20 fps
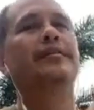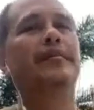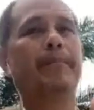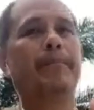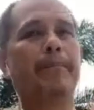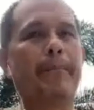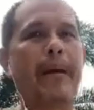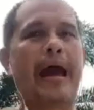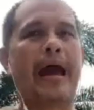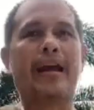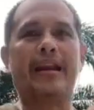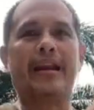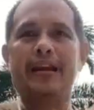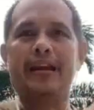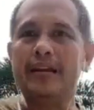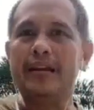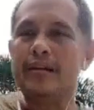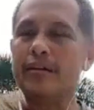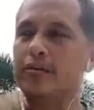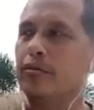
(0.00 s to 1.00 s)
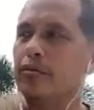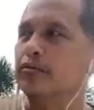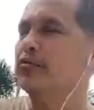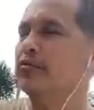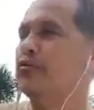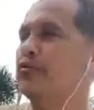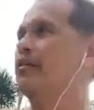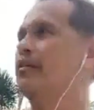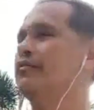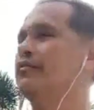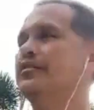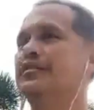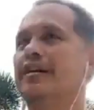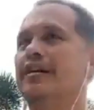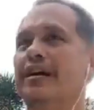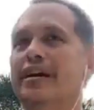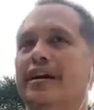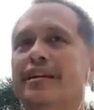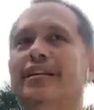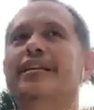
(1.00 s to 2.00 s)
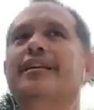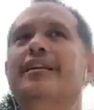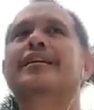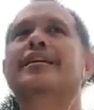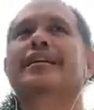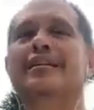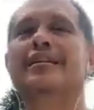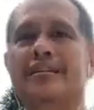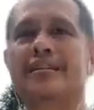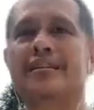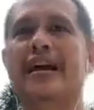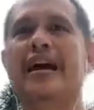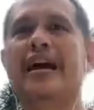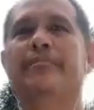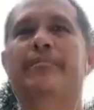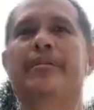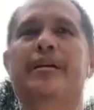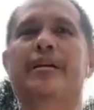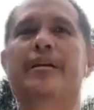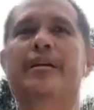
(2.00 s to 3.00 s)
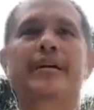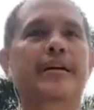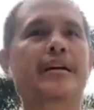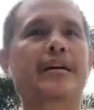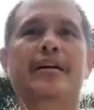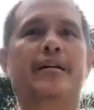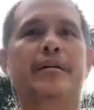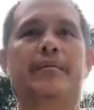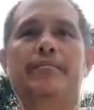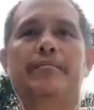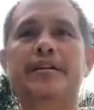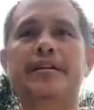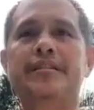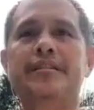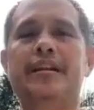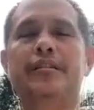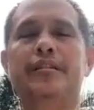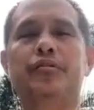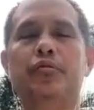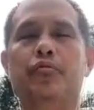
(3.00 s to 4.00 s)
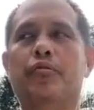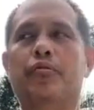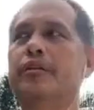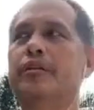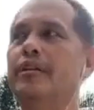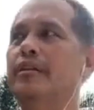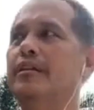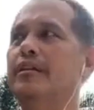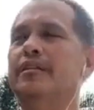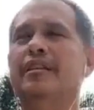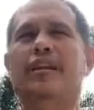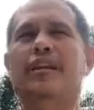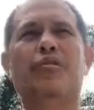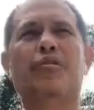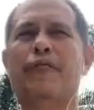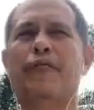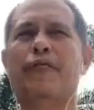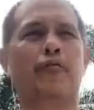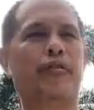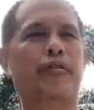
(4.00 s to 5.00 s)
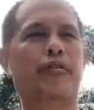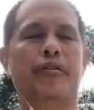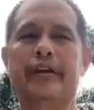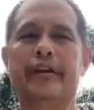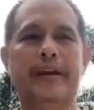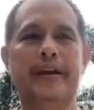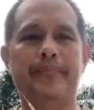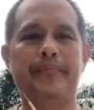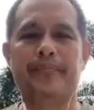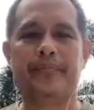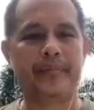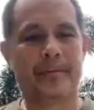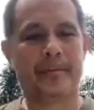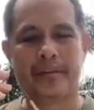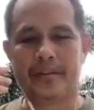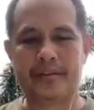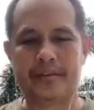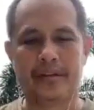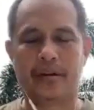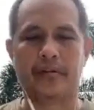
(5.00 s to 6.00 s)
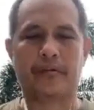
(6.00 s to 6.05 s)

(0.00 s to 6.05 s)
parry, go to the other side, stab. Basically three or four, okay? 3 or